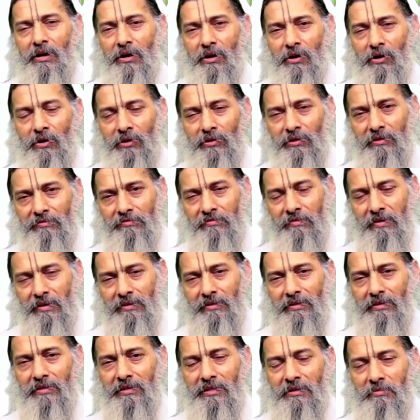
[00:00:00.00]
or the
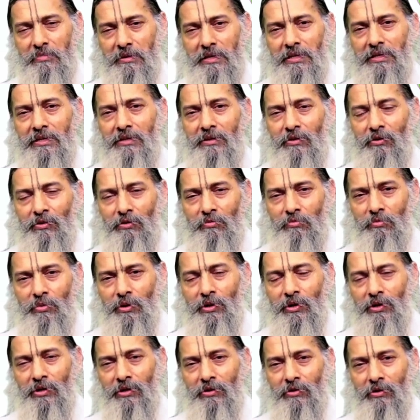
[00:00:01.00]
father, depending on
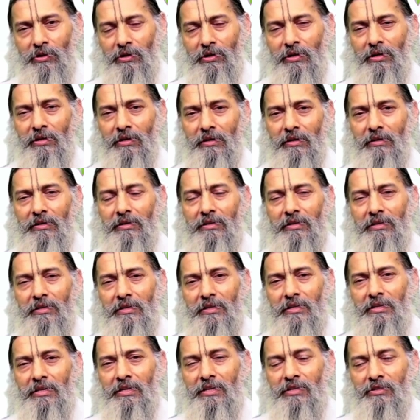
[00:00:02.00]
boy or girl,
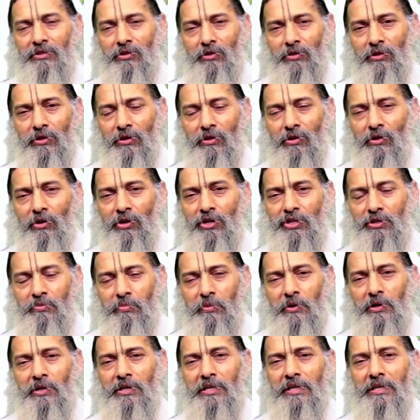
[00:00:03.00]
so the
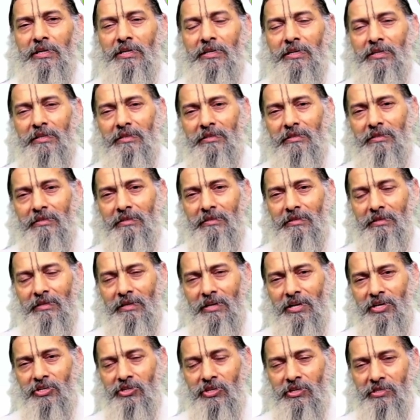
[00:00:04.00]
corresponding
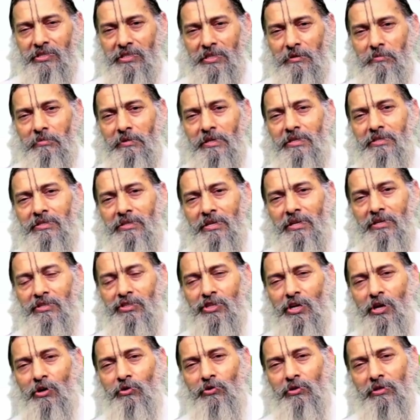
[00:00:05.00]
relationship they
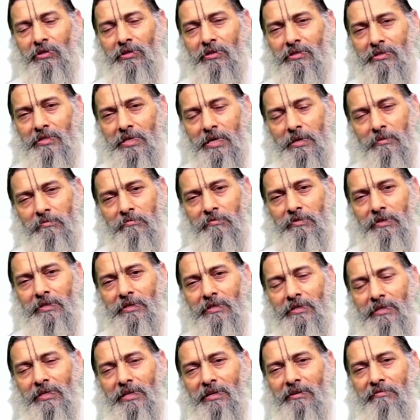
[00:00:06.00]
search out in the same way.
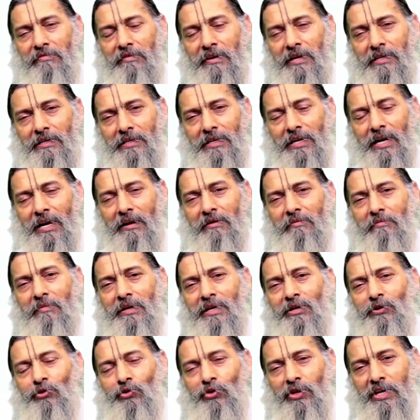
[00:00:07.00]
In fact, my
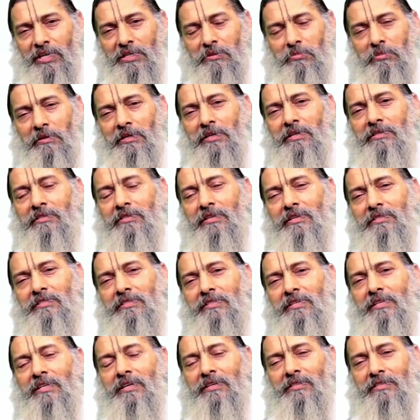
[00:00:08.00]
own experience is
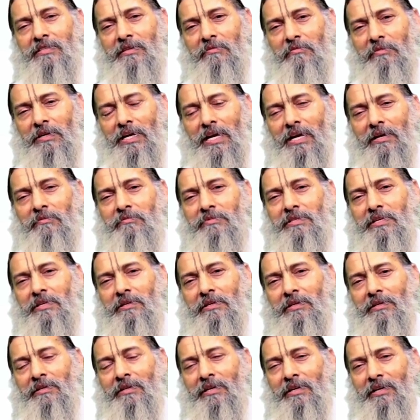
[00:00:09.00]
that sometimes
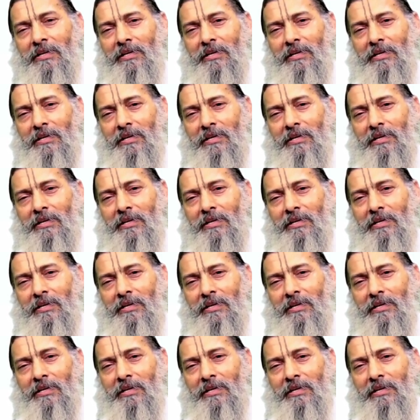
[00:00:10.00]
a